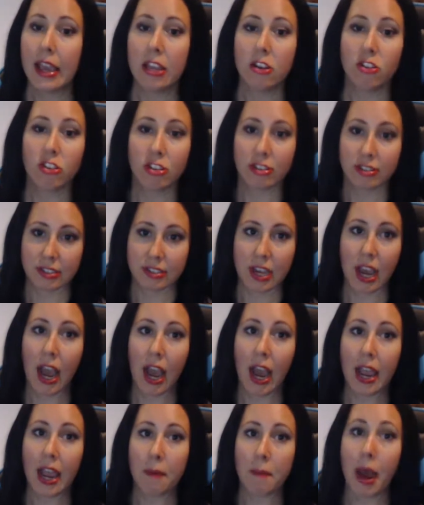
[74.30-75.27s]
just
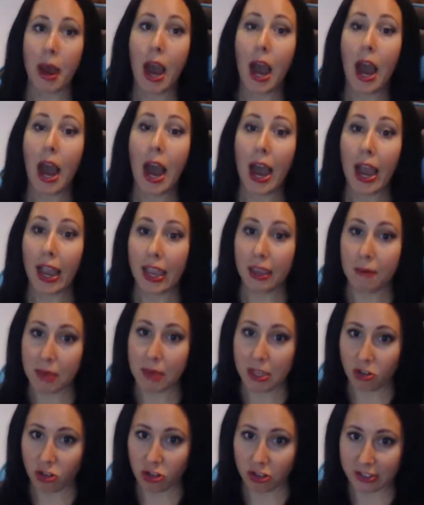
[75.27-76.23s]
I'm
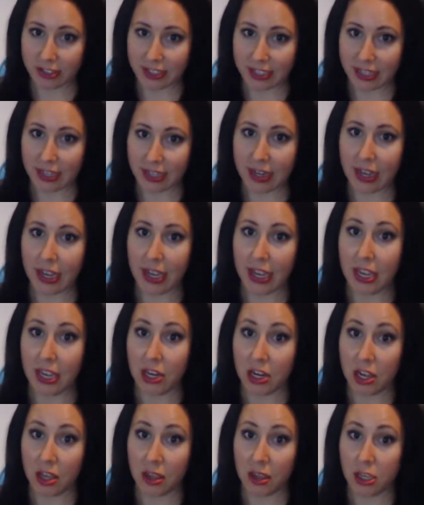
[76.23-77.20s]
interested
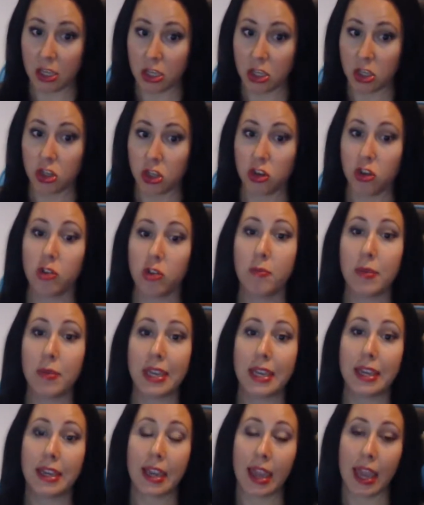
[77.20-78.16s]
in you
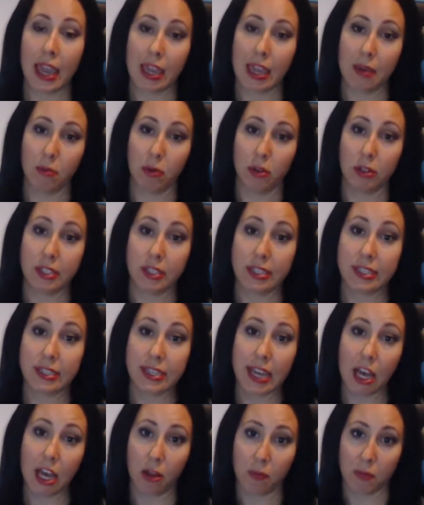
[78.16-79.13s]
being able to
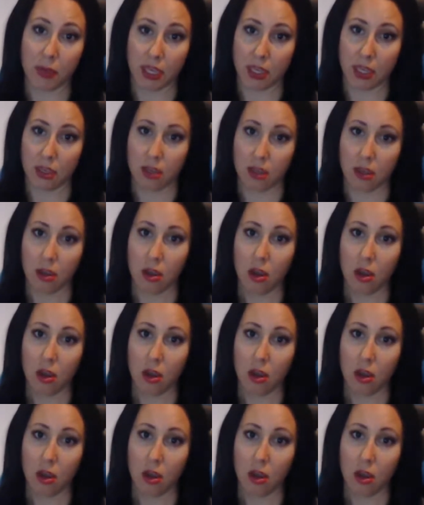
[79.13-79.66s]
tell me